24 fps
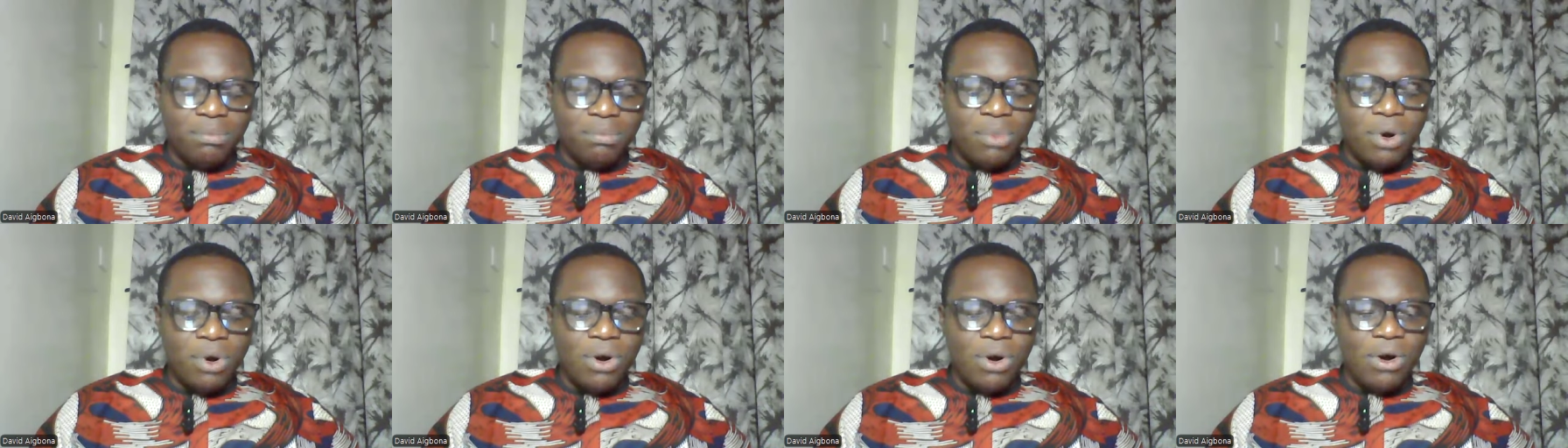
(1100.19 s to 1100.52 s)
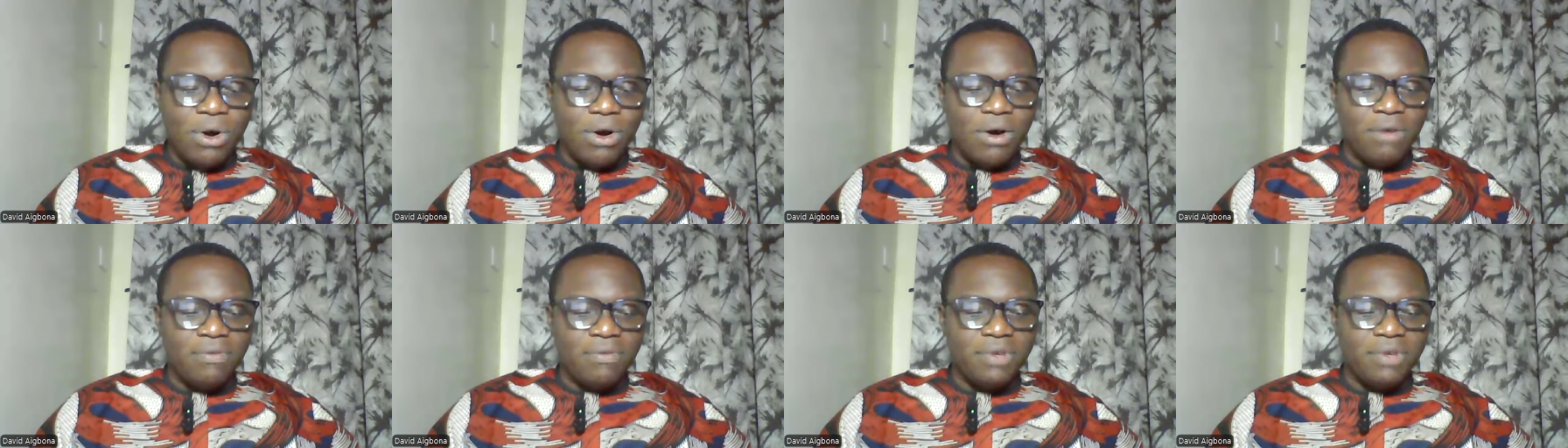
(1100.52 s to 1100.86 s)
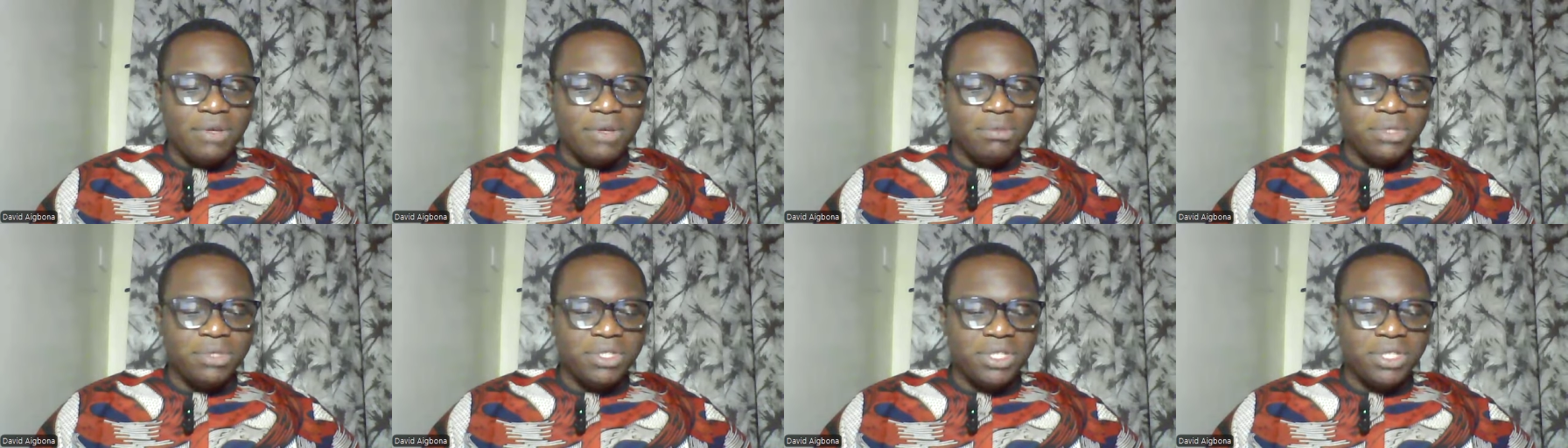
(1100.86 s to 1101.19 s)
more of
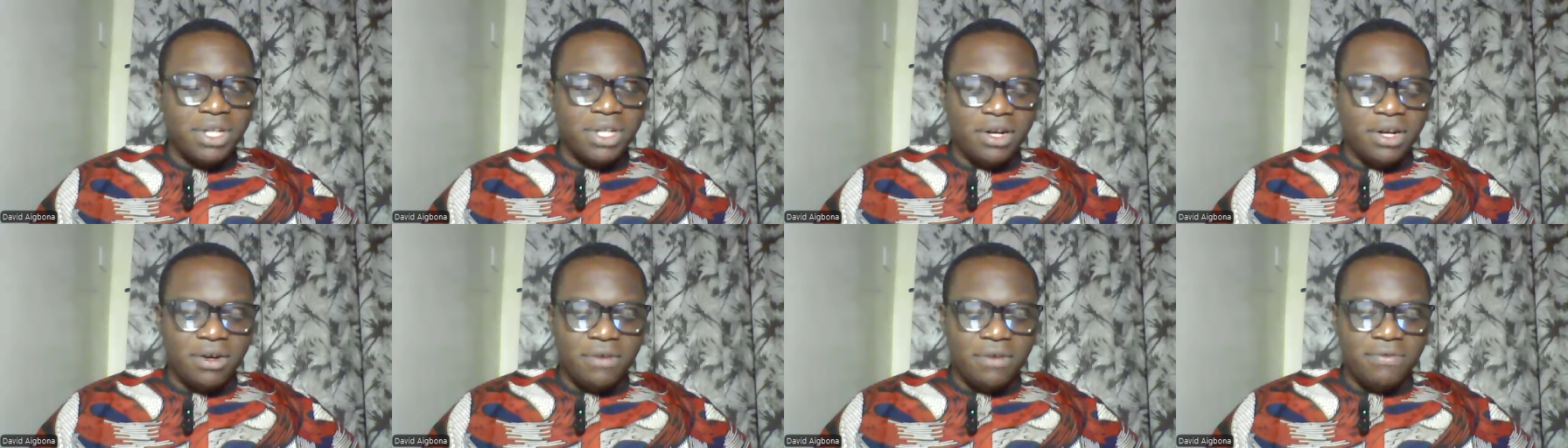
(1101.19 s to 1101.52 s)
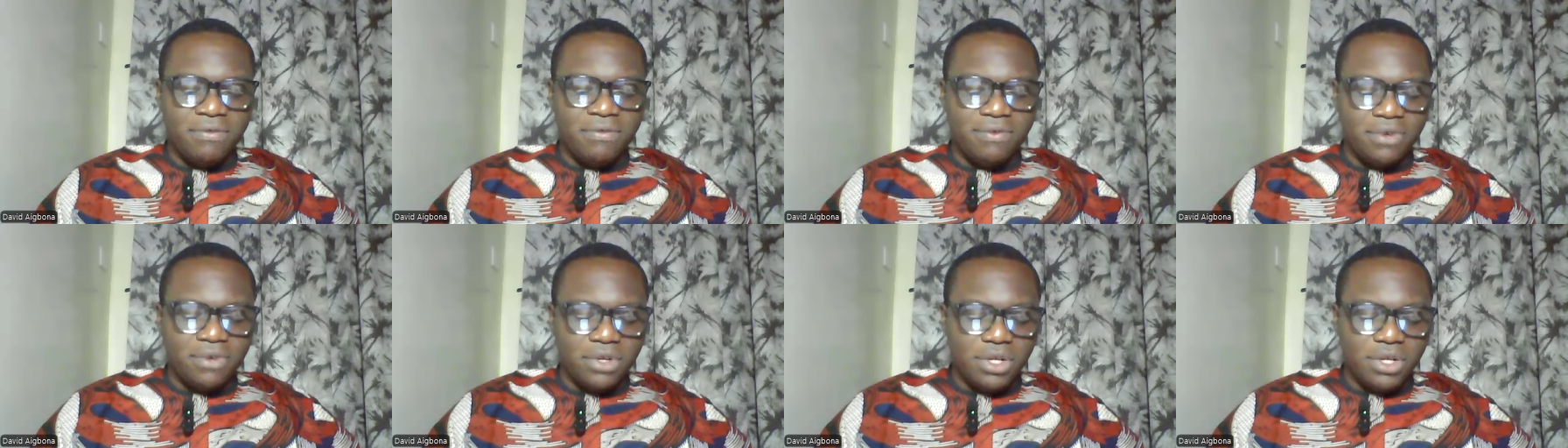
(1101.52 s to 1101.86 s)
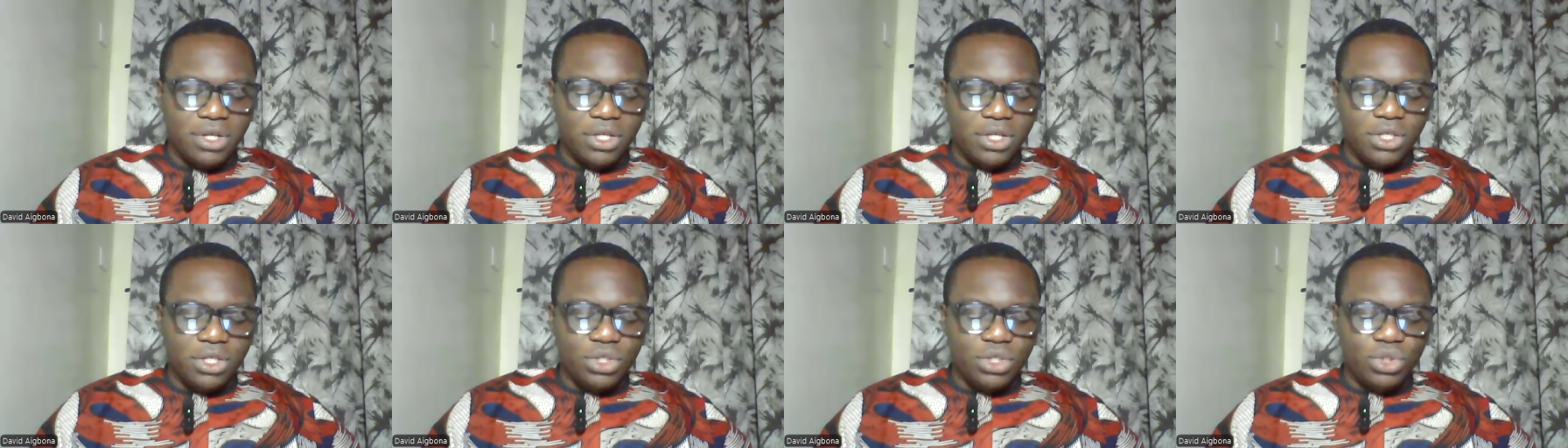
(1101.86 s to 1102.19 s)
Himself
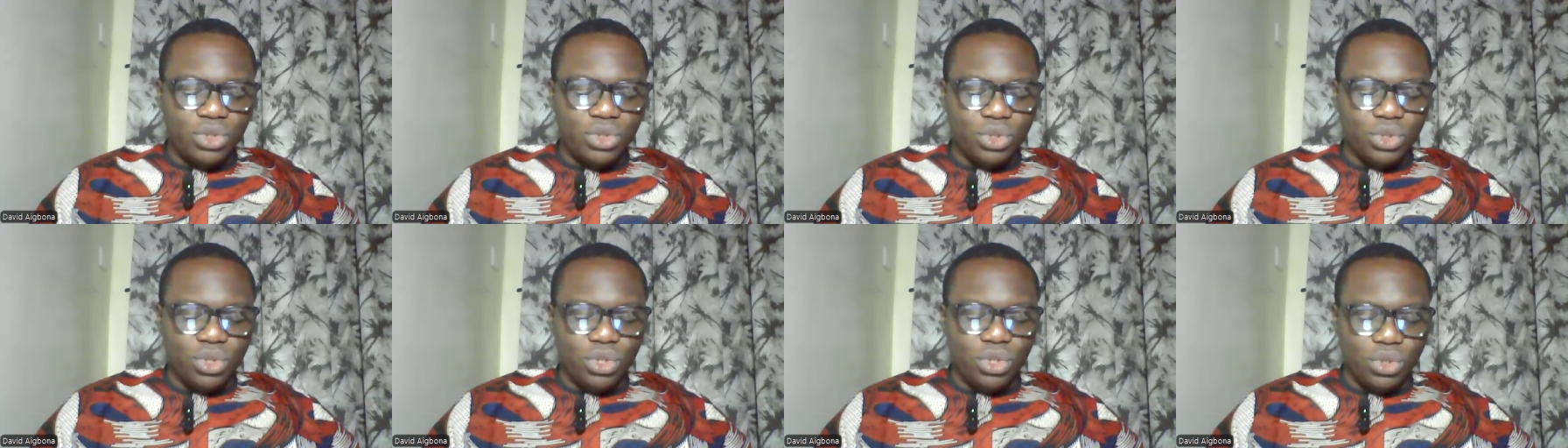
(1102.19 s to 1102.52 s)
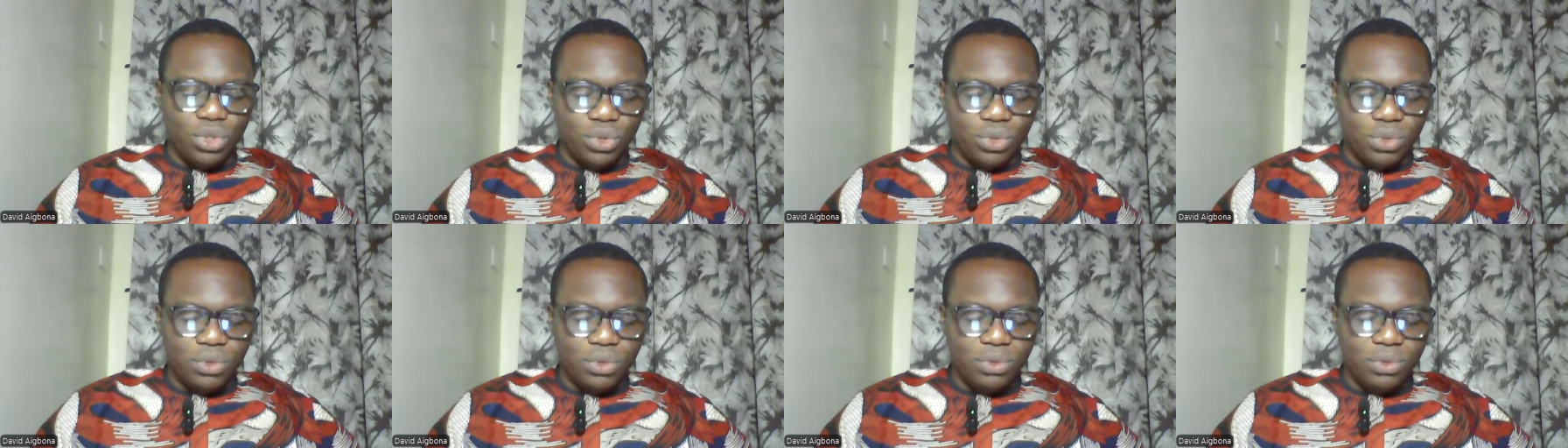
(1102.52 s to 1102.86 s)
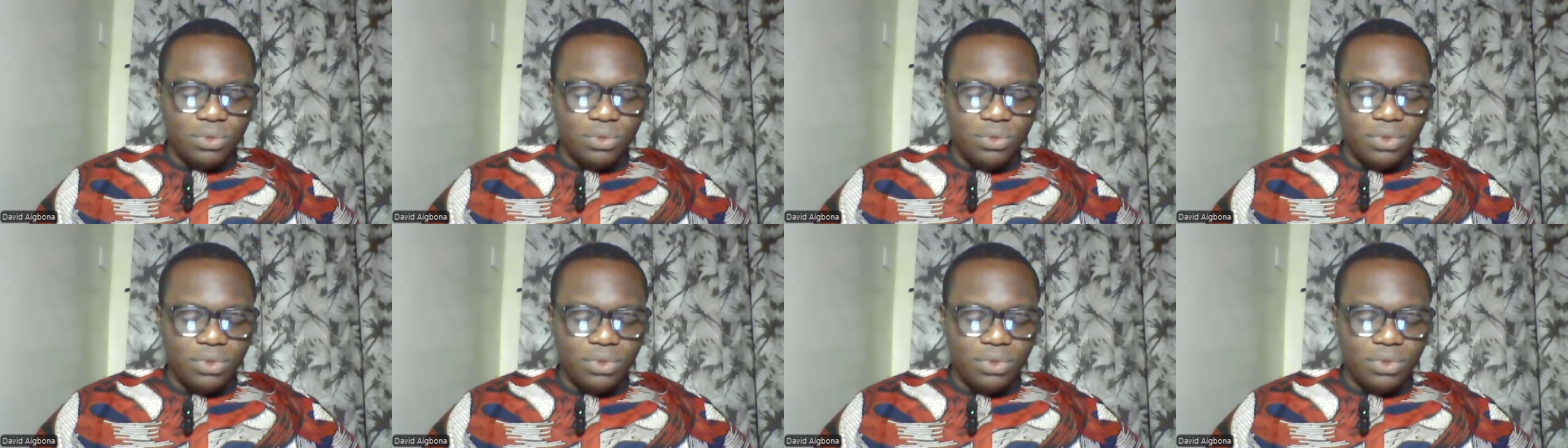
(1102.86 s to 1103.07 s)
to you.